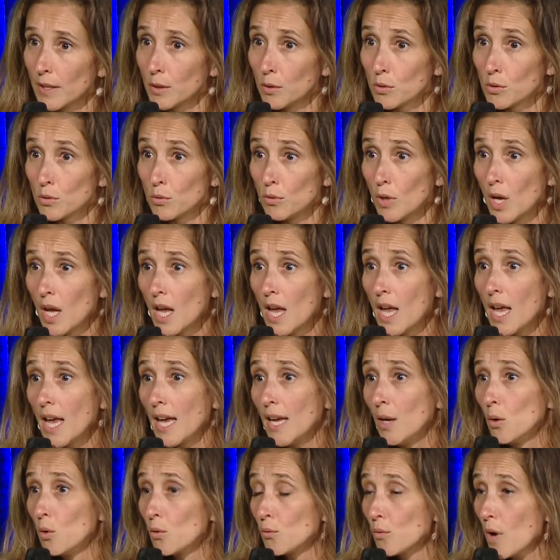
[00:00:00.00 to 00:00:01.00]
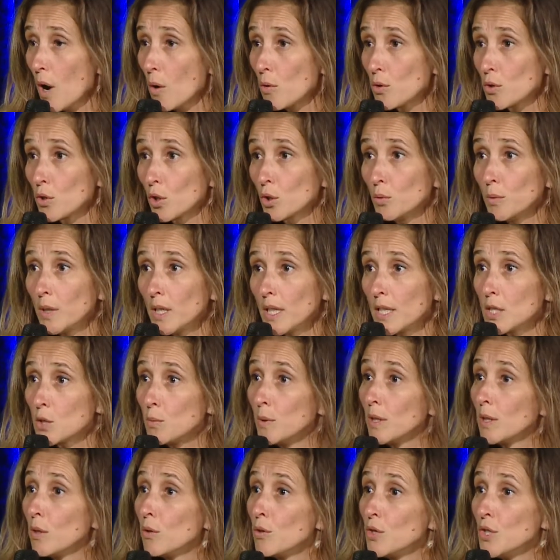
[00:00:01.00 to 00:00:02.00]
and lower it at 80%,
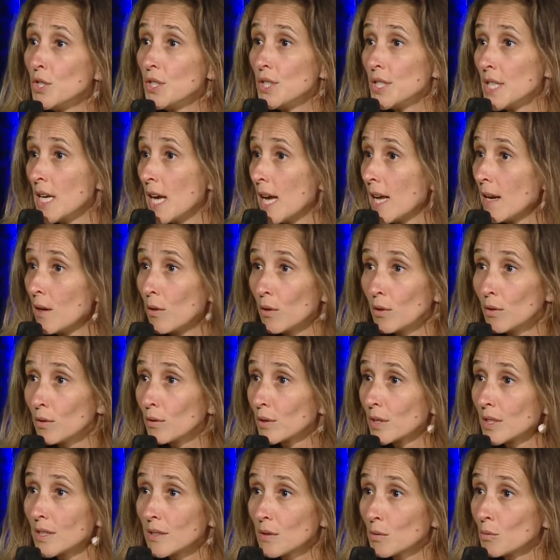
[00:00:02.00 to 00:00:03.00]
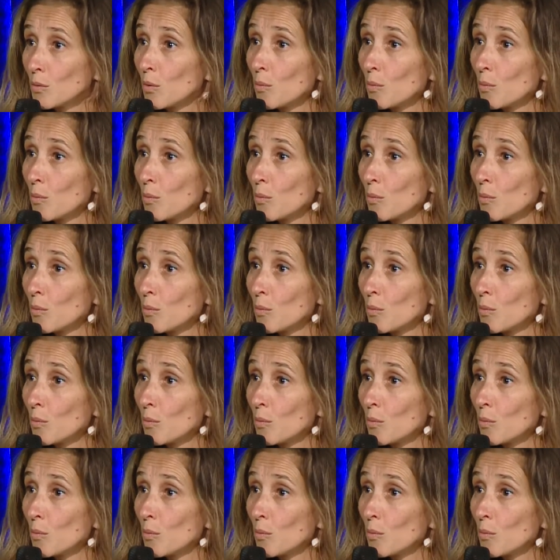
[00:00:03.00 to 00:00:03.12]
just like my neighbors,